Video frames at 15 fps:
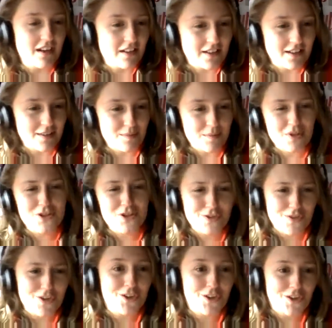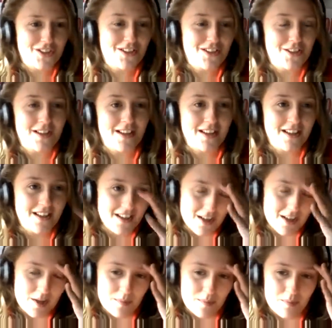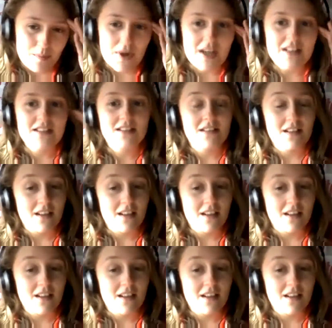like make sure you've got good internet. But I did